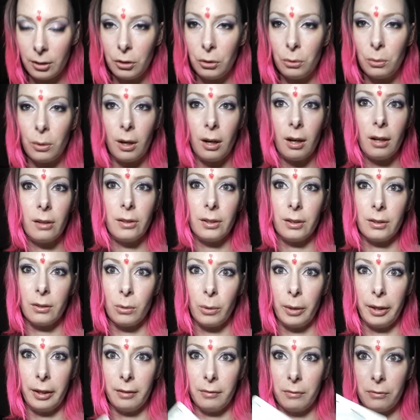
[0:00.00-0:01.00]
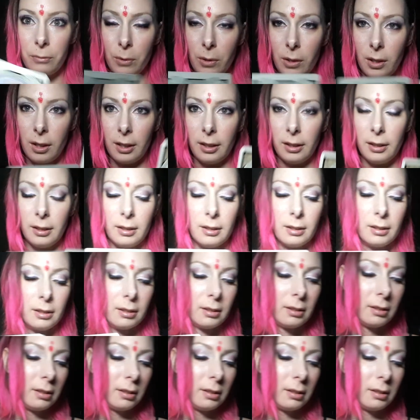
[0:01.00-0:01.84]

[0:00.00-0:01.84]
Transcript: You are the Queen of Wands.